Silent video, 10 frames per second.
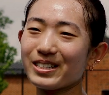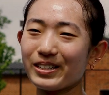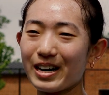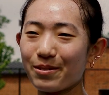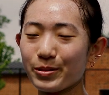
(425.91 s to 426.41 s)
So
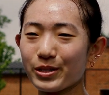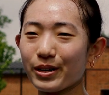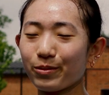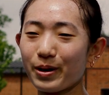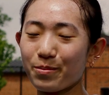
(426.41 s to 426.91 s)
I'm just,
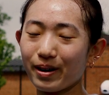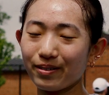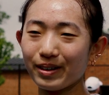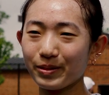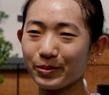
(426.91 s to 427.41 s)
like, really proud
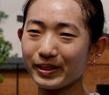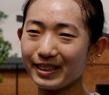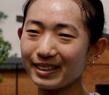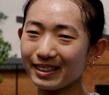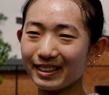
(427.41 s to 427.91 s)
of
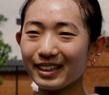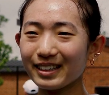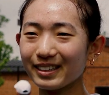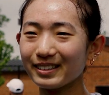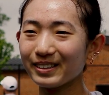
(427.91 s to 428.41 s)
everyone and, like,
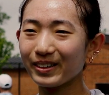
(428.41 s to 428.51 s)
all their